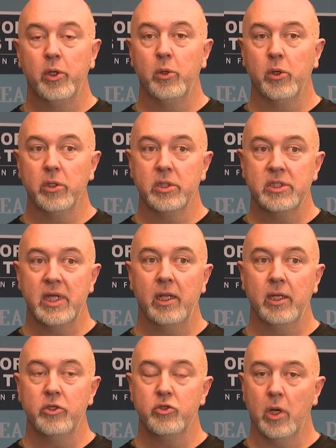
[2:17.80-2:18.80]
who were
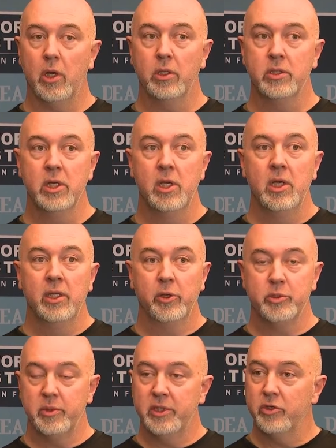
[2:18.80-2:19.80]
selling drugs. There
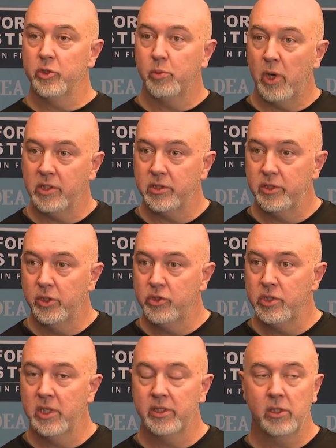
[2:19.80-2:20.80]
was potential
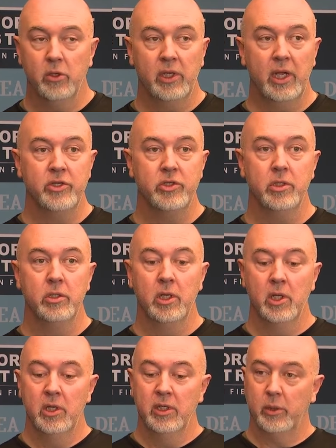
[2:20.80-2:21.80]
prostitution at the location.
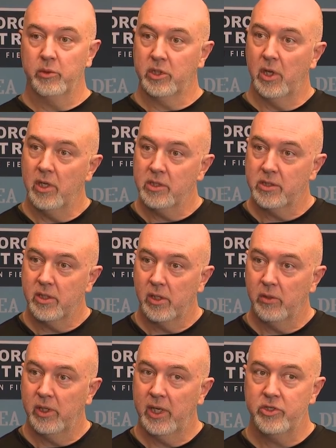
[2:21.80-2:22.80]
There was guns at the
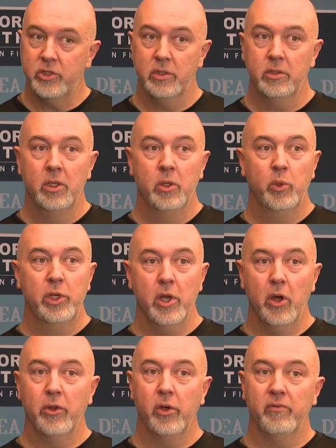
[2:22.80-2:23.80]
location. We
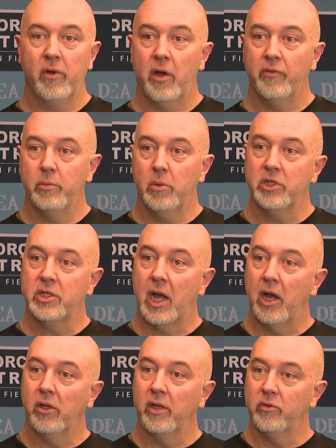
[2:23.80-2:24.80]
know they're involved in much
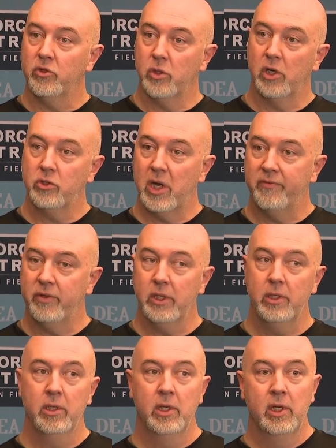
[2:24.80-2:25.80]
higher level drug trafficking,